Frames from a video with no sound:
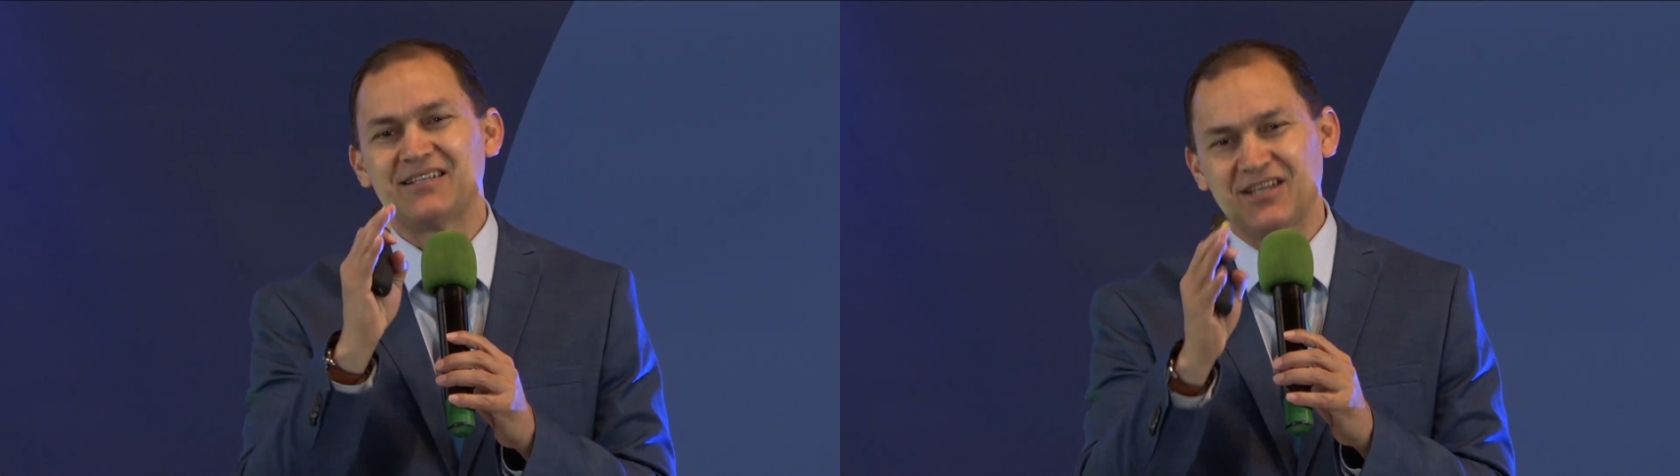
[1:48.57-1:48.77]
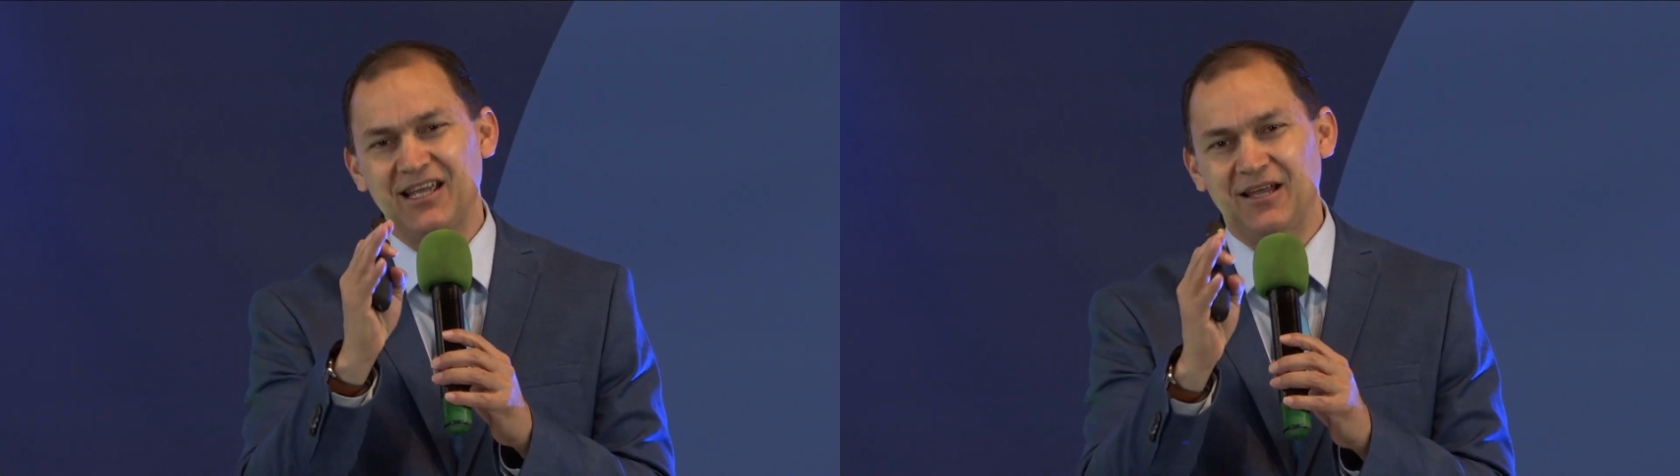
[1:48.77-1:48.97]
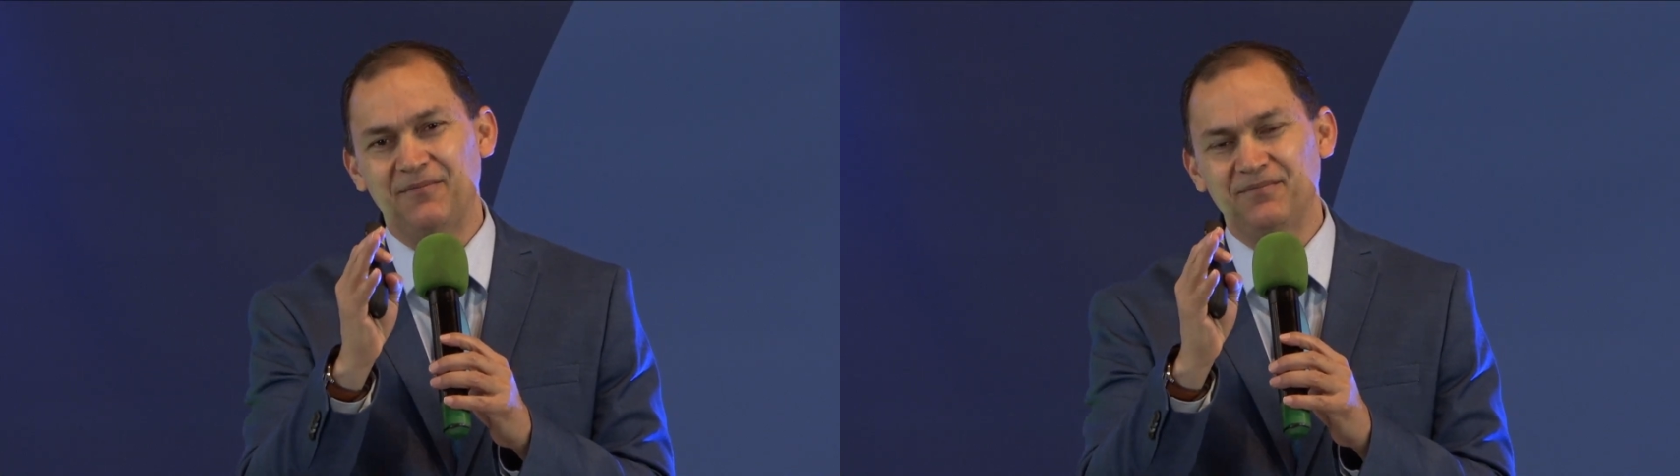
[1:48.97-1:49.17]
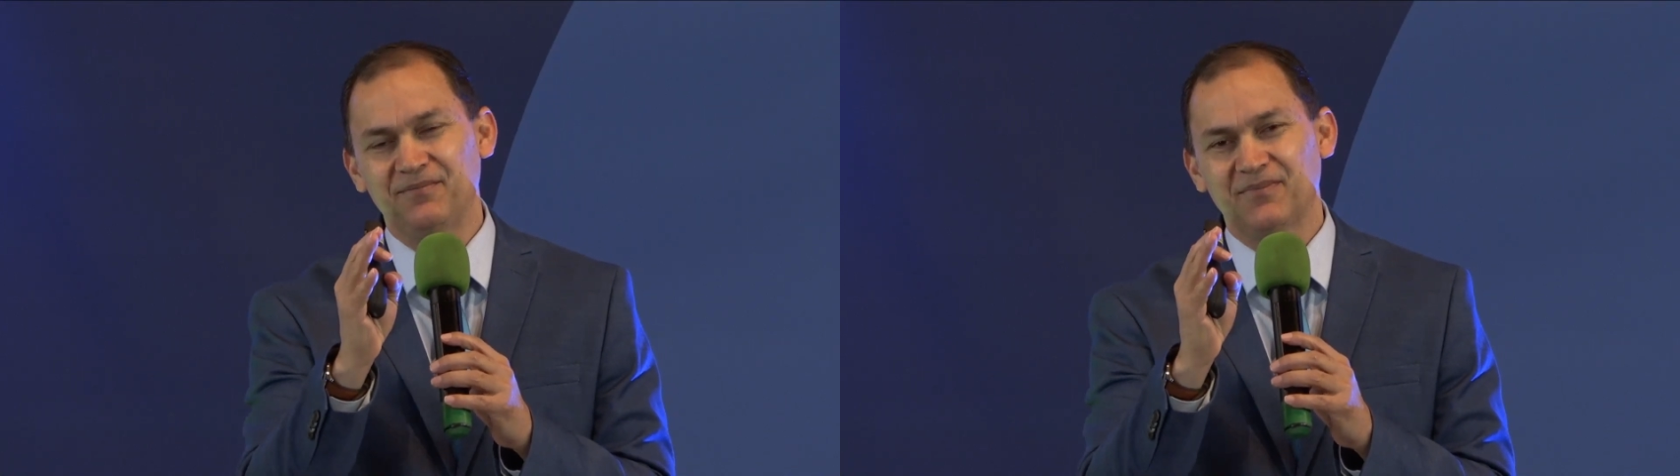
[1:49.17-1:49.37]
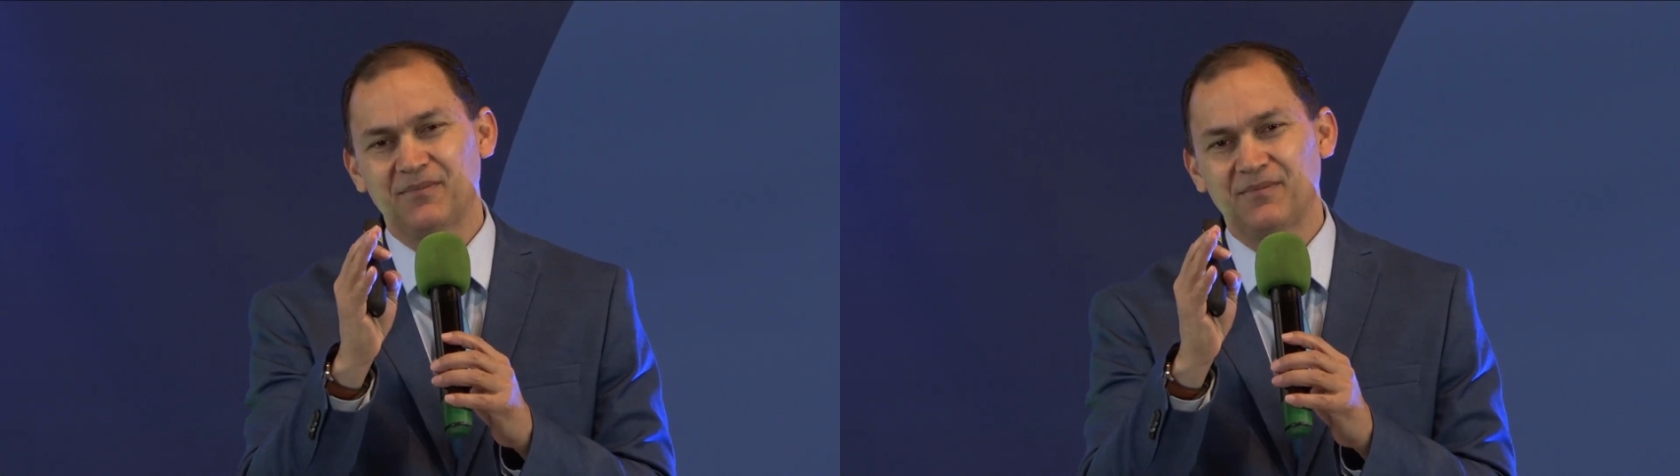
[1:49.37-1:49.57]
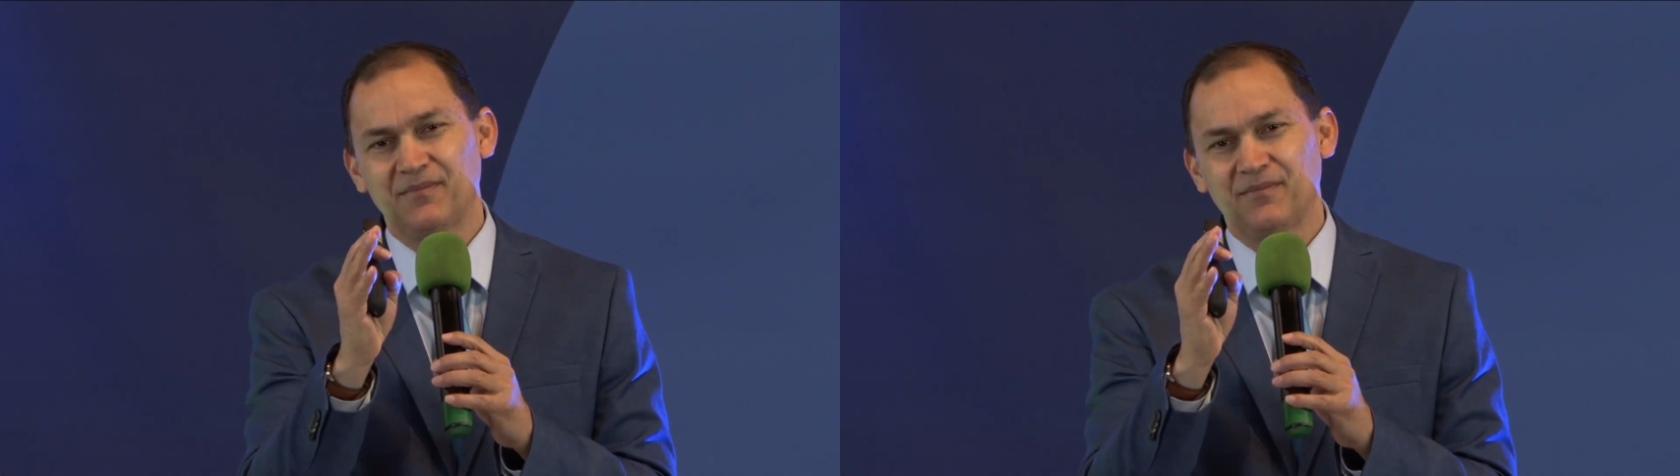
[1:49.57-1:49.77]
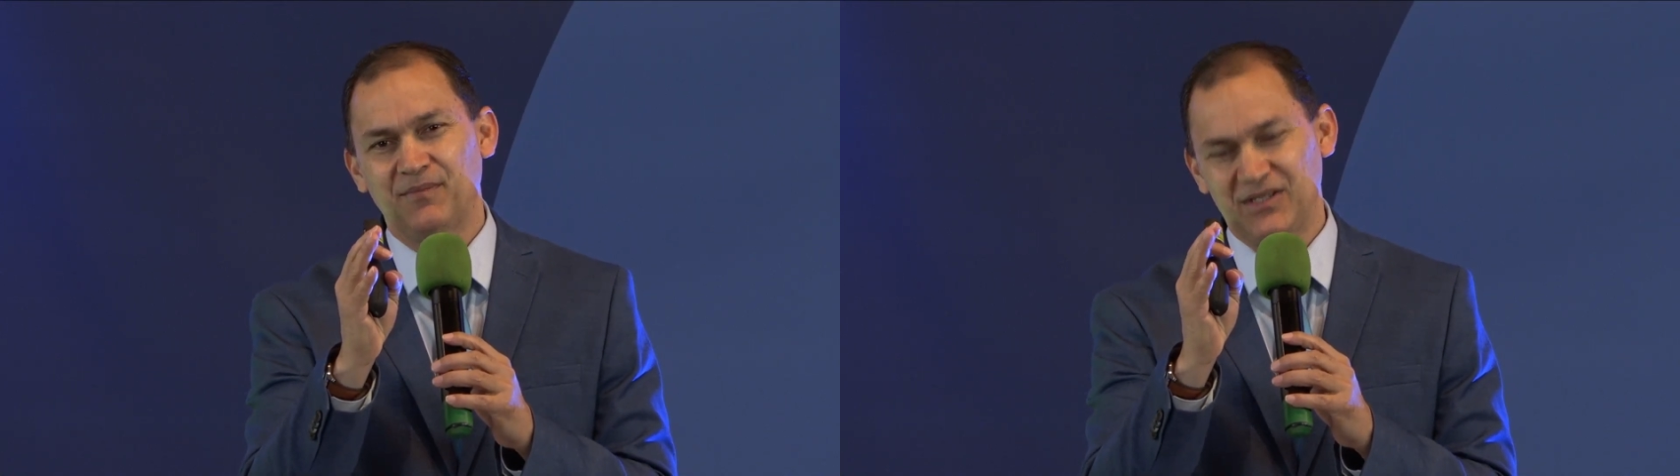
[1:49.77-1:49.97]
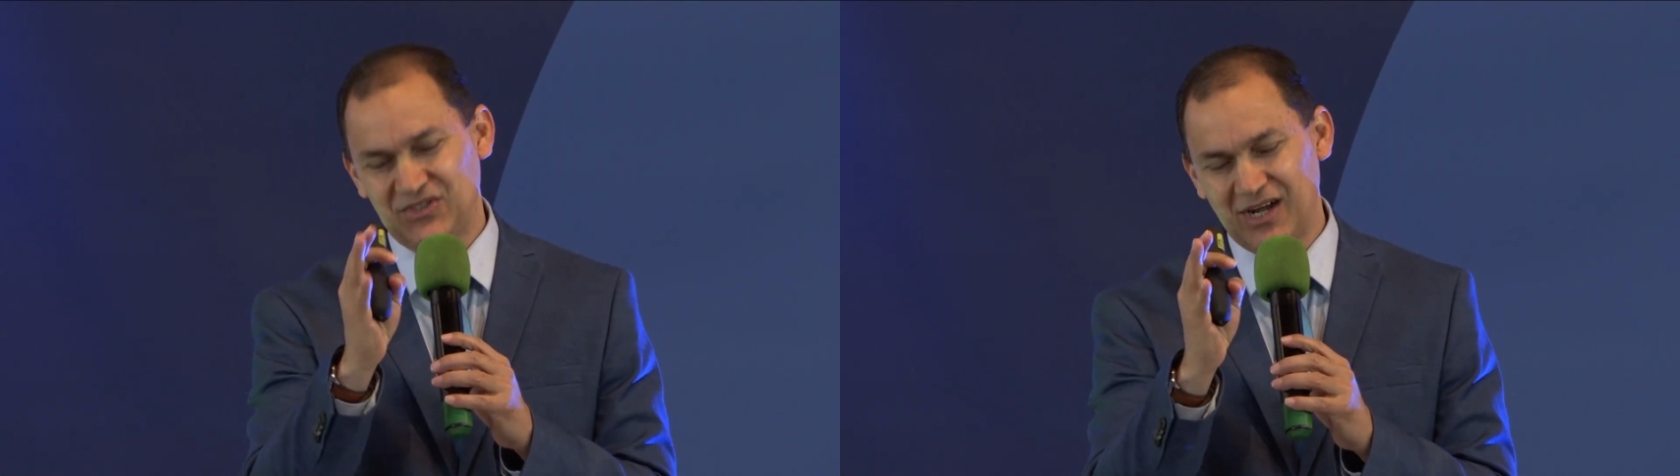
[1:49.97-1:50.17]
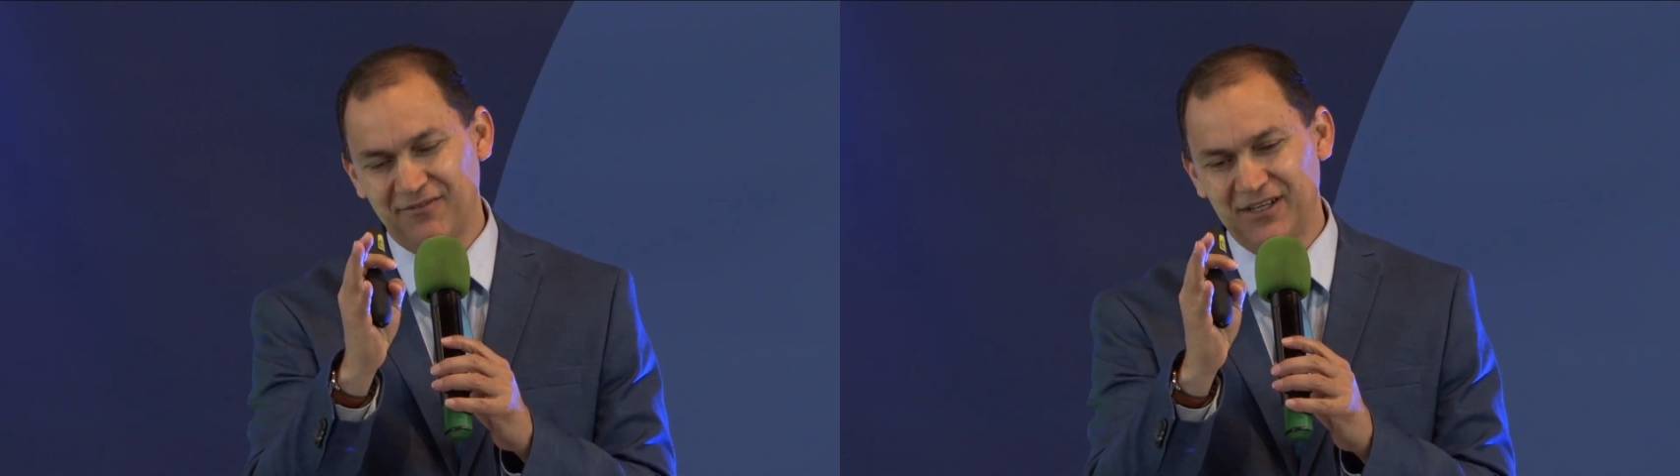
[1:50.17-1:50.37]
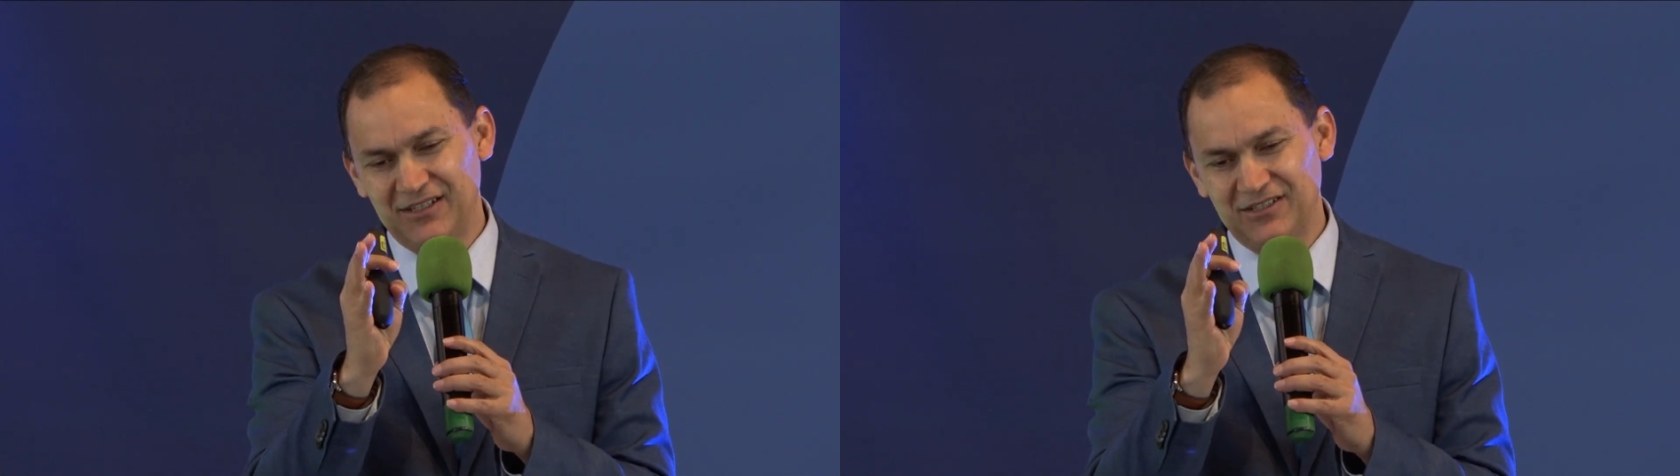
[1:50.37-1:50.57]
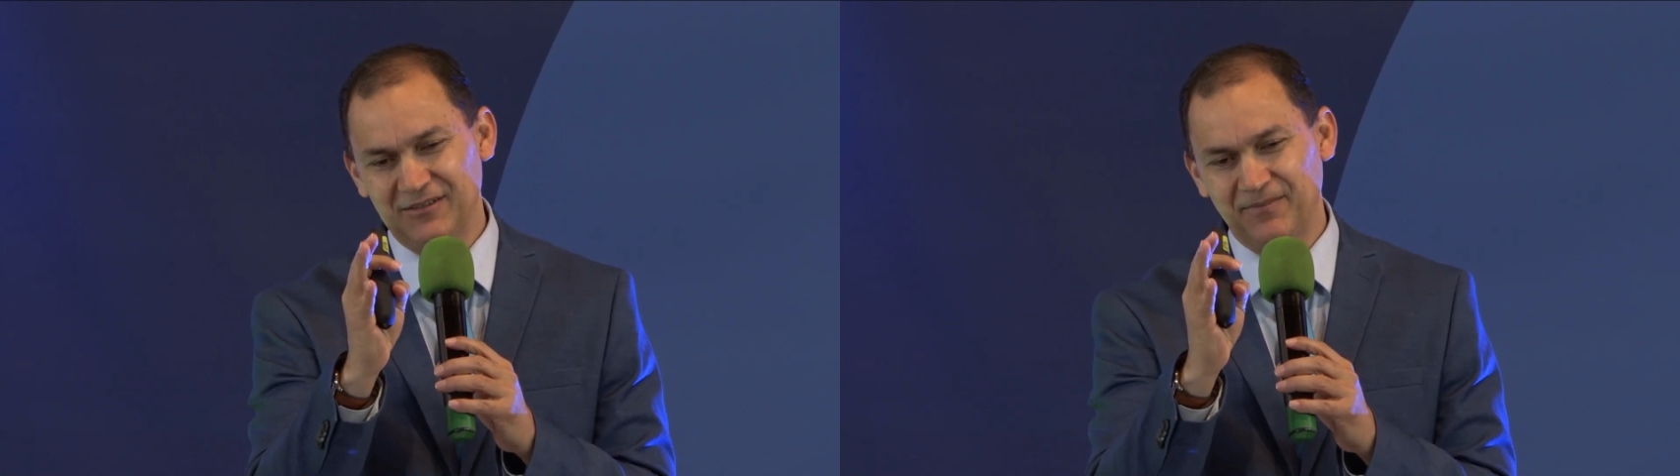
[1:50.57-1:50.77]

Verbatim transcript: to him, My servant,